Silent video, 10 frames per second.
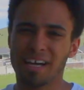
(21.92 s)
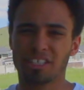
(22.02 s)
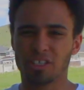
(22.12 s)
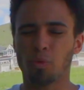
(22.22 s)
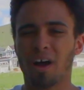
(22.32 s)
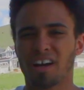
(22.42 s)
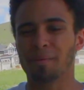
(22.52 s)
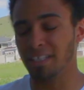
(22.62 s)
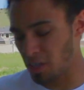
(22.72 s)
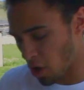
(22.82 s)
actually just walking
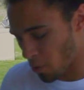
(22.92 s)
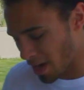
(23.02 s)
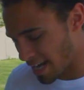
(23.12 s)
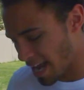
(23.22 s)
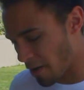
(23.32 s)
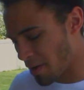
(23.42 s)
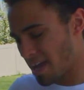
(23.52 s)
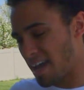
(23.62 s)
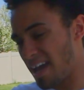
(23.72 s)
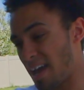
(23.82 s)
on my toe right now,
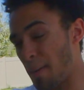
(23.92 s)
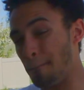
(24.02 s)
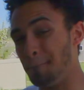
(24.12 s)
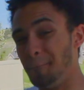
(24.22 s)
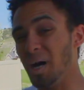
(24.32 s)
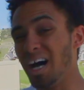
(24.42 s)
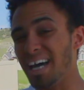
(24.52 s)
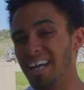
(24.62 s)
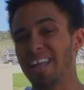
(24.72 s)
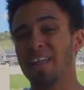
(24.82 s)

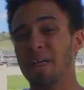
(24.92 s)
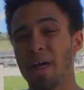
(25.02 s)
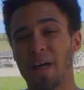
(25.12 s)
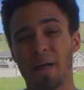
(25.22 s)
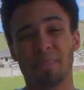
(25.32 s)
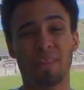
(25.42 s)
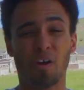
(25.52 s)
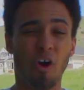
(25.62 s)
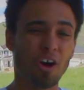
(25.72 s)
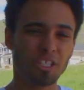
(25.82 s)
but
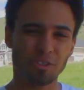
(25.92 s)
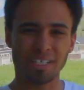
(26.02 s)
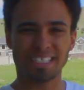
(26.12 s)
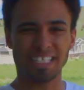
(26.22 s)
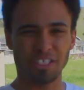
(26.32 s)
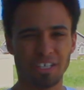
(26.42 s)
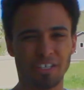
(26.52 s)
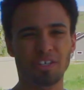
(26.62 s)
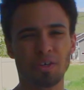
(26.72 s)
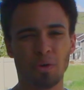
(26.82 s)
there are tricks that you
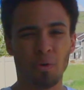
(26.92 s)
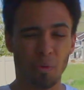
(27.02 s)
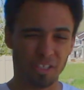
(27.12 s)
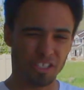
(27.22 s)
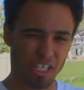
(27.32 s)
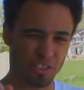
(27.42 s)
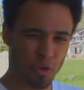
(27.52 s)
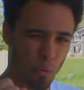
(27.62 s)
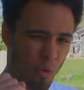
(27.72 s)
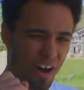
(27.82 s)
can do with just
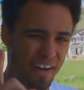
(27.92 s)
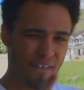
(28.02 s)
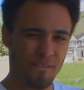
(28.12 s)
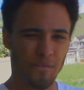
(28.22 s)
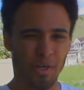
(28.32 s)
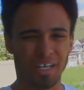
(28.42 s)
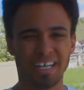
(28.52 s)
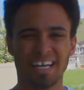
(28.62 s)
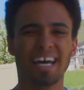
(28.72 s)
one foot.